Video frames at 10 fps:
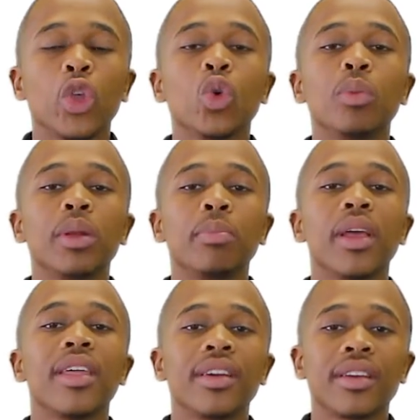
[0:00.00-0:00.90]
you will
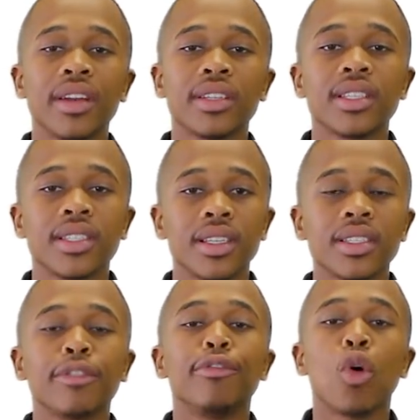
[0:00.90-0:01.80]
prepare the creditors
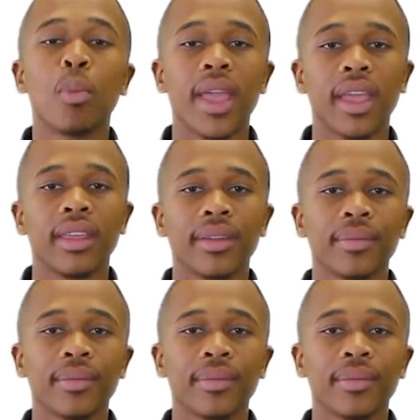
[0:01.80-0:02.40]
list for May.